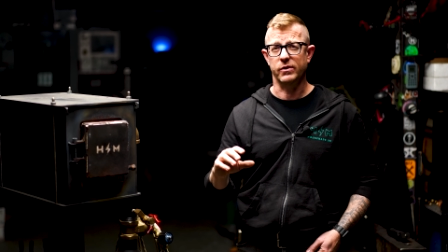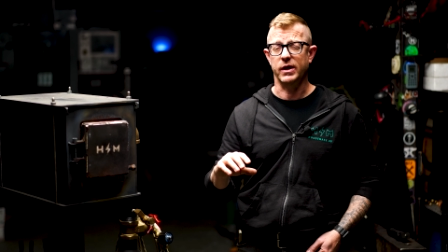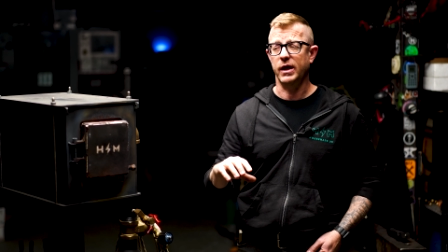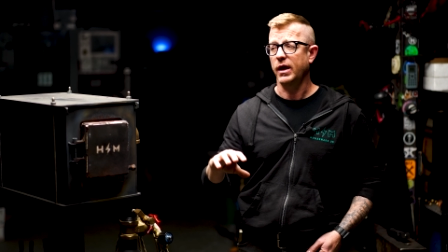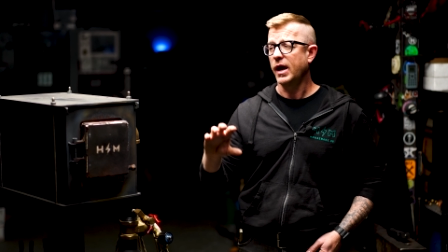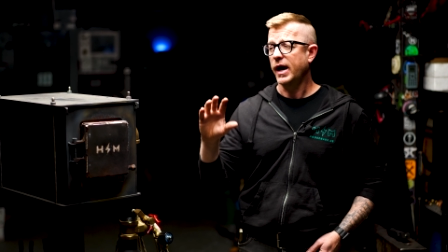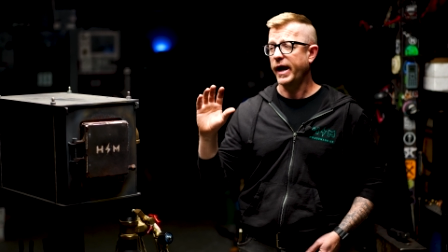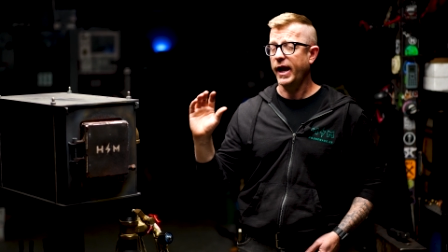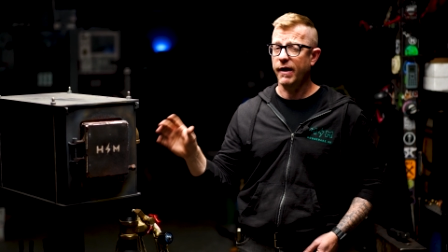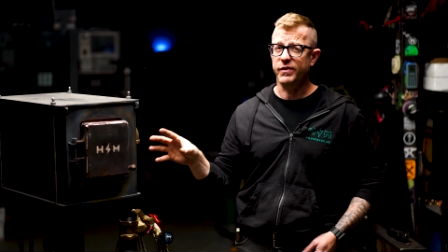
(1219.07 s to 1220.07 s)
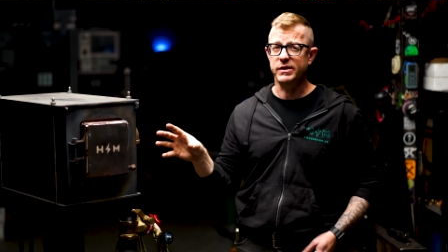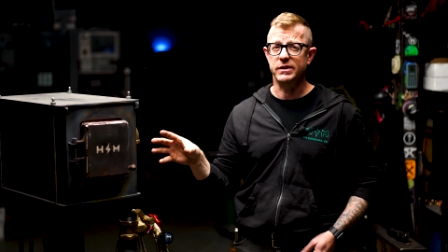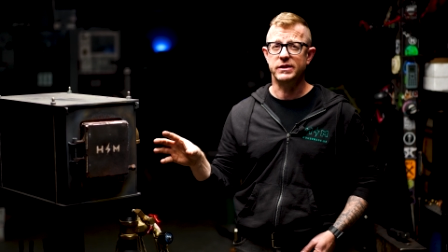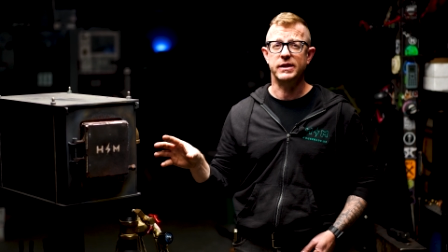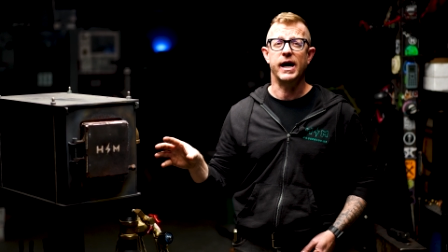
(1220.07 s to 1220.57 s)
Okay, I have
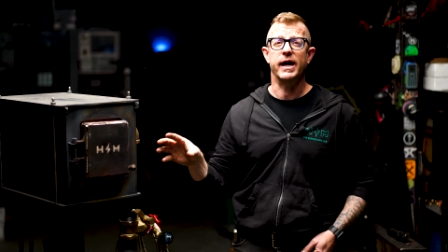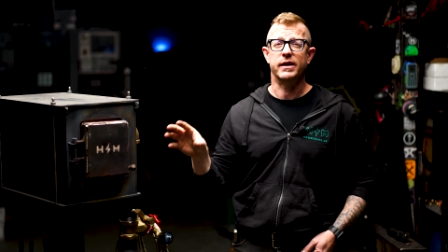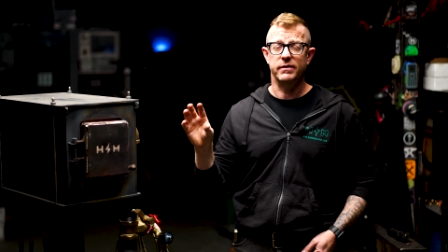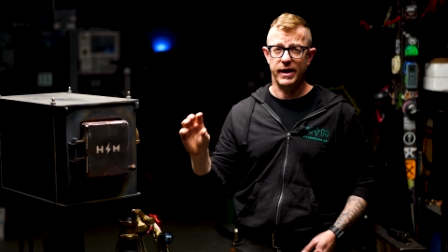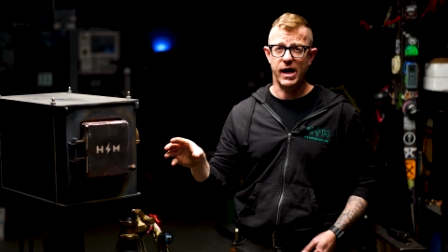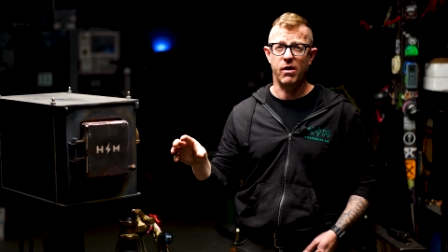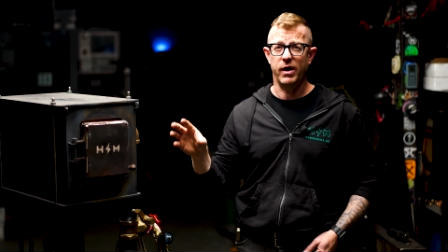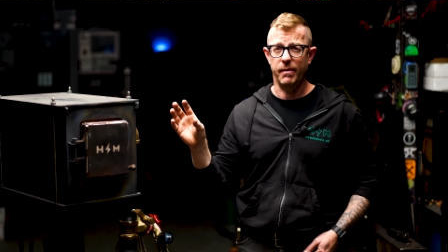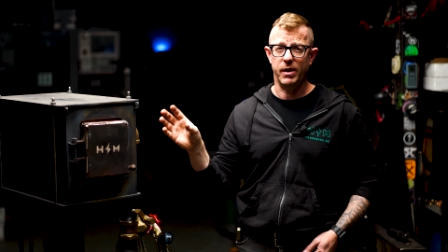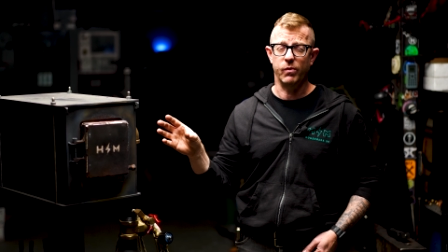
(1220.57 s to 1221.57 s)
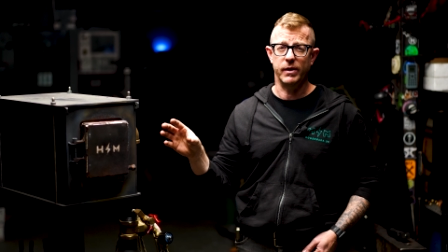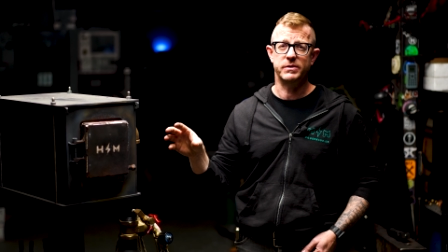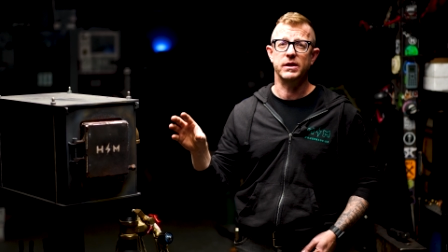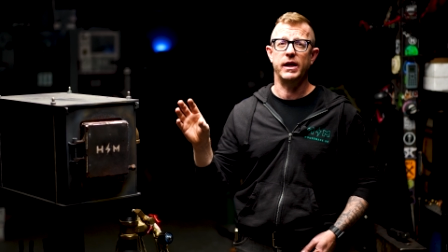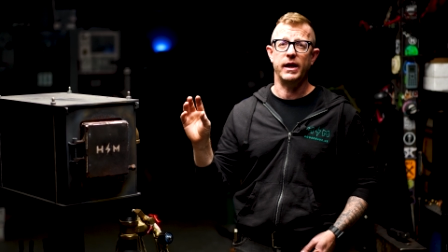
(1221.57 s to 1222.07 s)
these in stock now at my
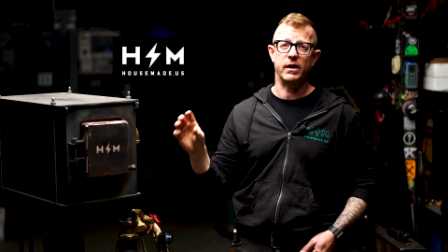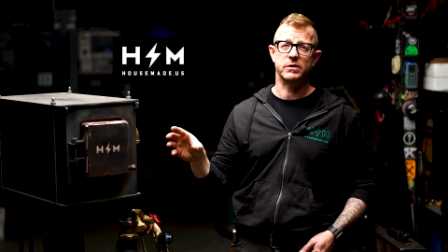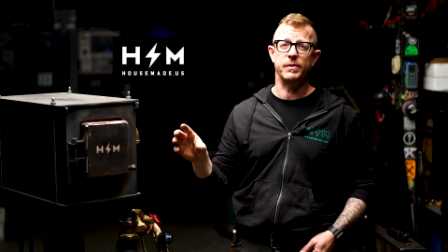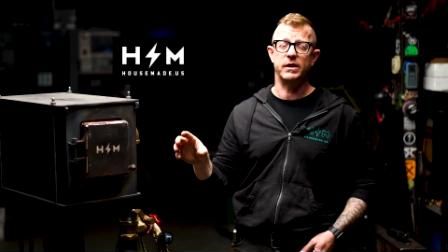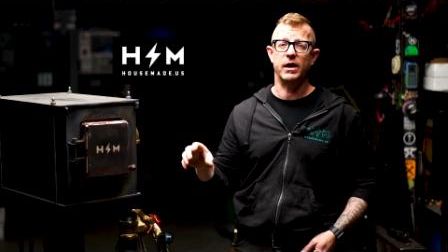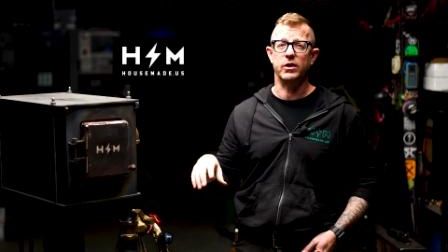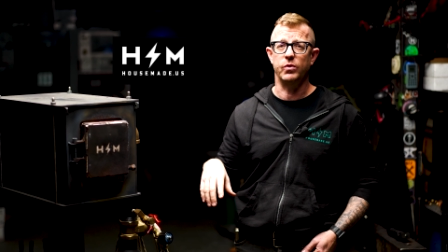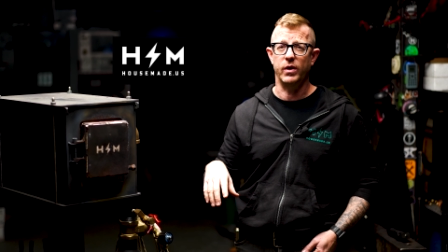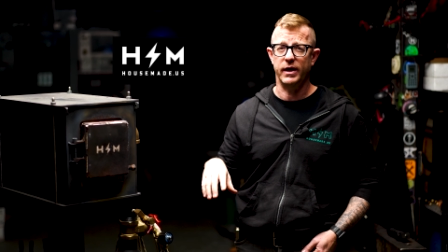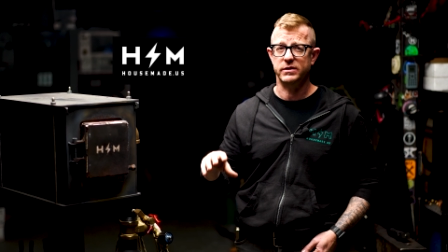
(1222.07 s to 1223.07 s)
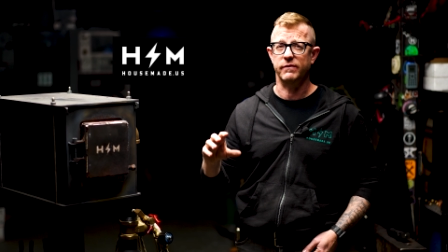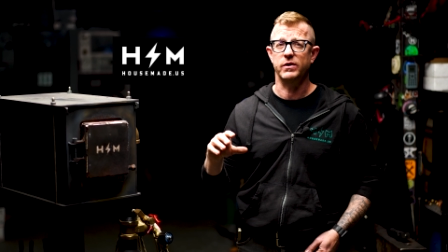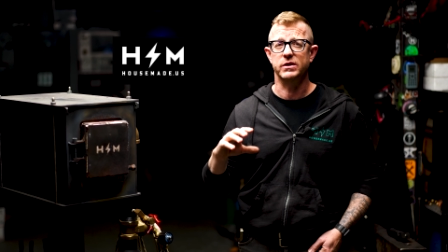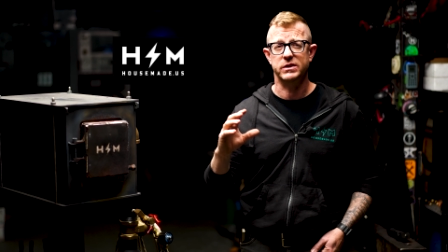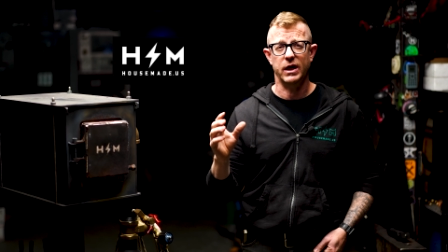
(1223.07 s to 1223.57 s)
website housemade.us. If
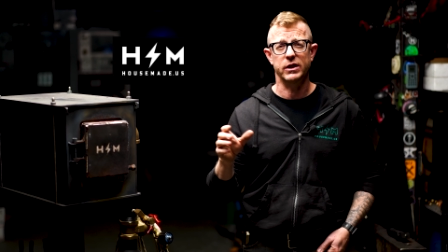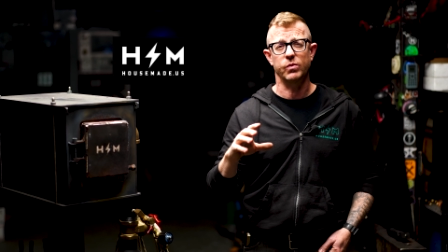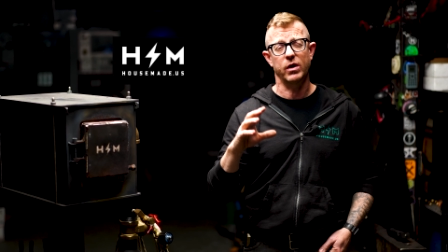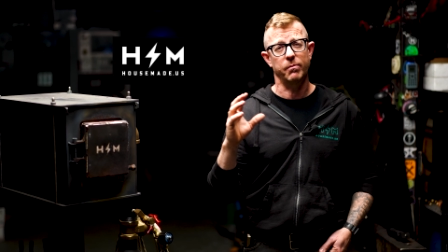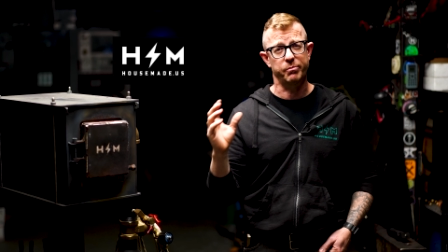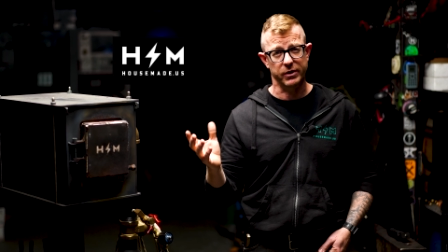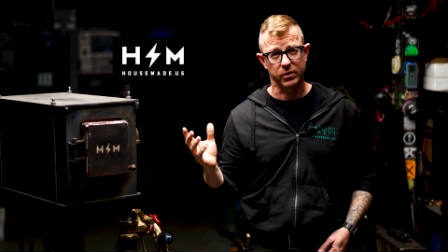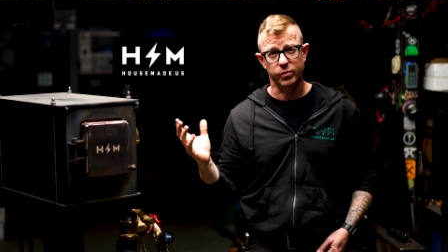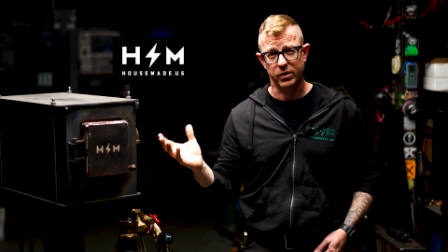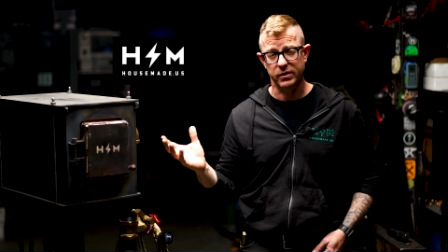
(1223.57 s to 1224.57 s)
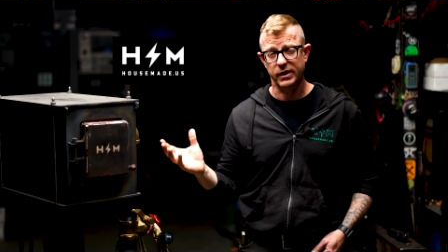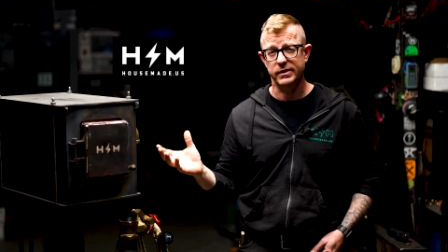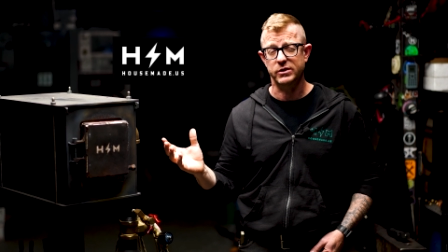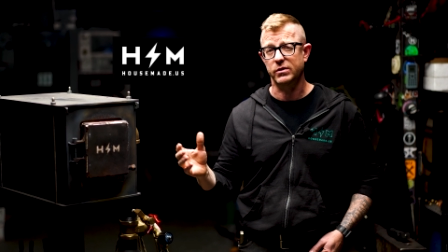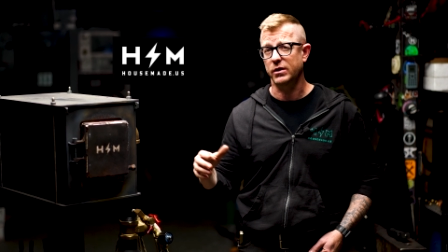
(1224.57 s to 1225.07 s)
you decide you want to build one of
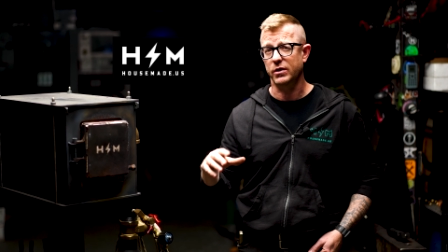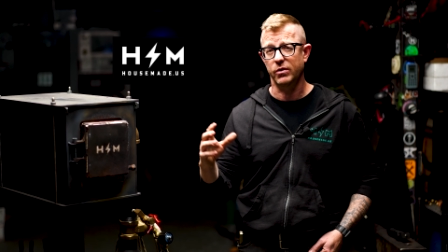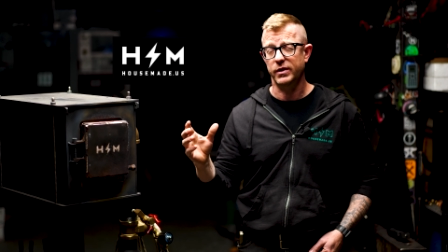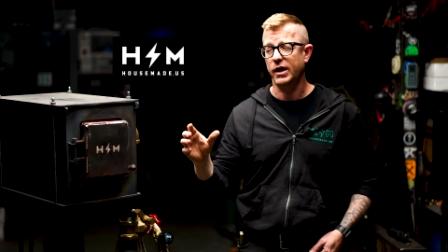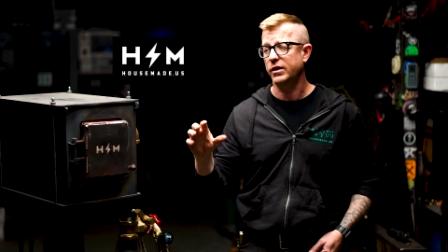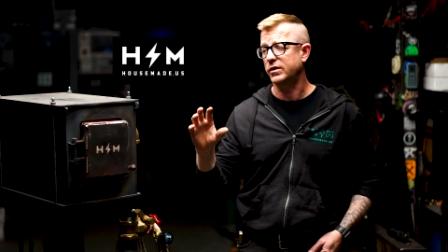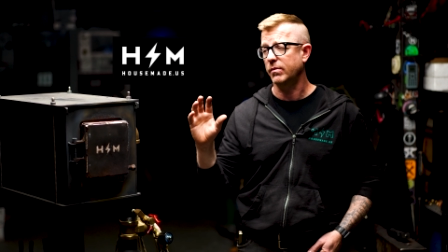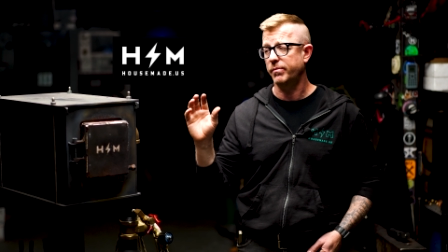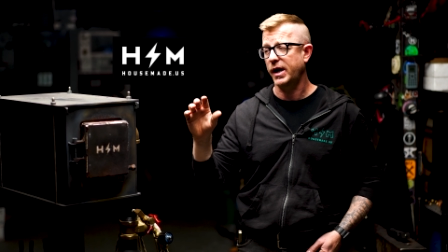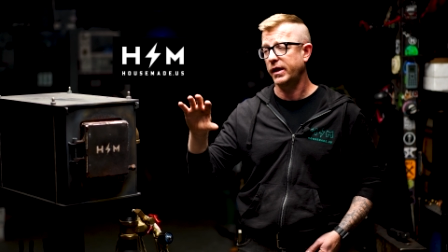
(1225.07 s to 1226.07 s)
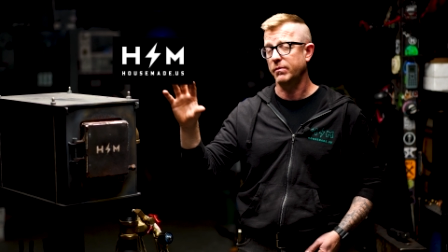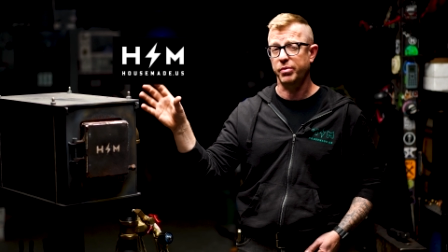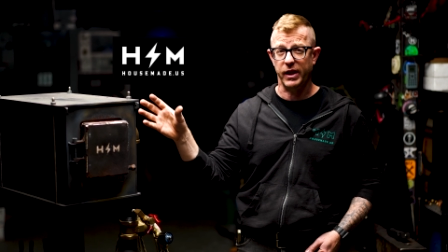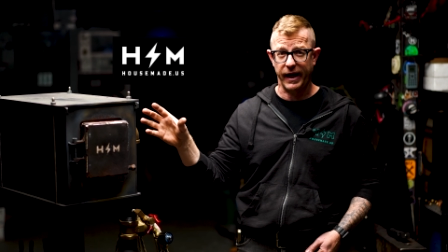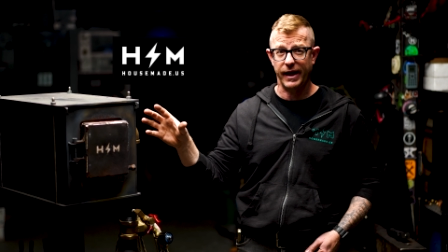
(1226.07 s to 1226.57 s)
these, you can go there. You can buy the
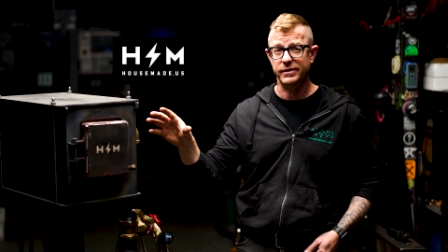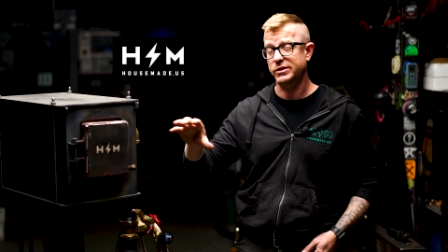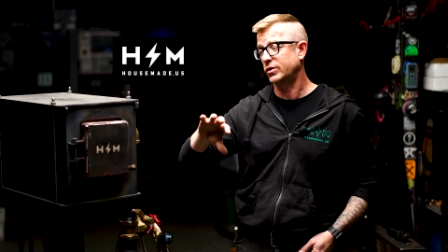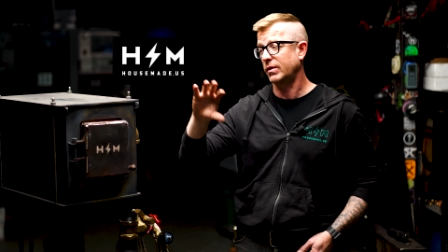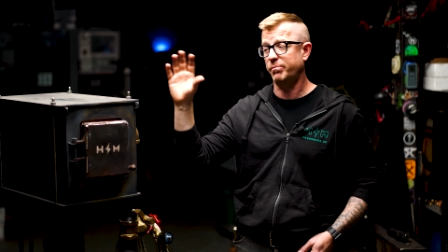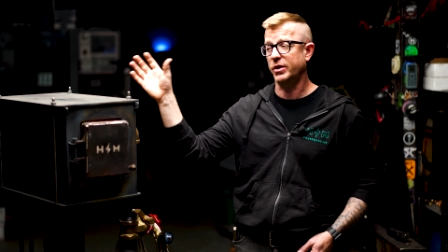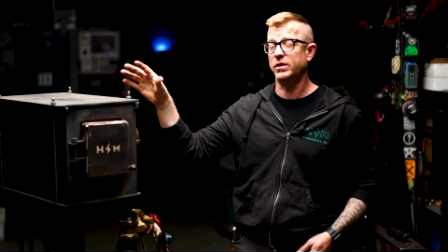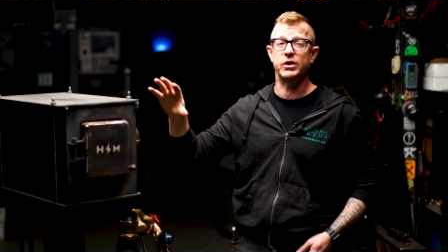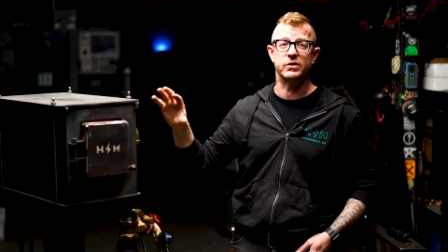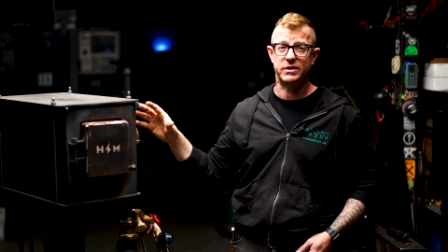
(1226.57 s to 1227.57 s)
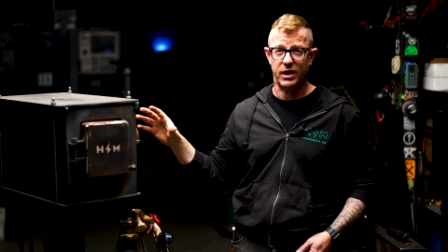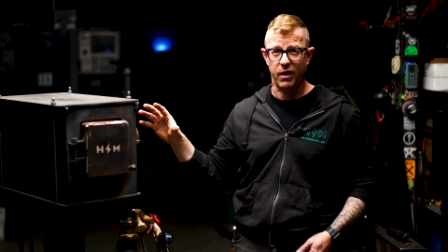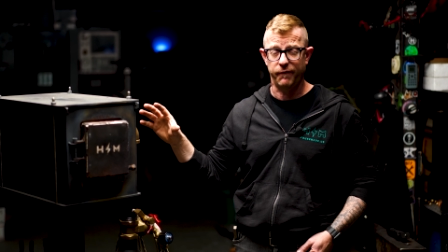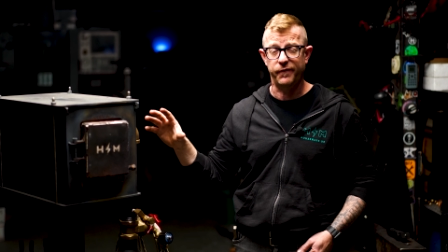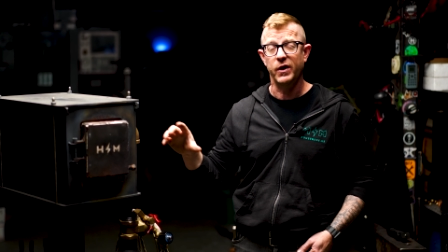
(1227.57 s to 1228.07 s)
plans. You can build it
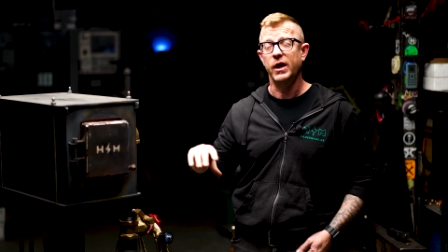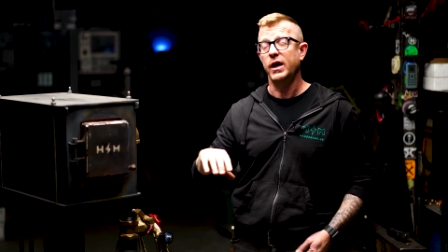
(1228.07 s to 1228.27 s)
yourself.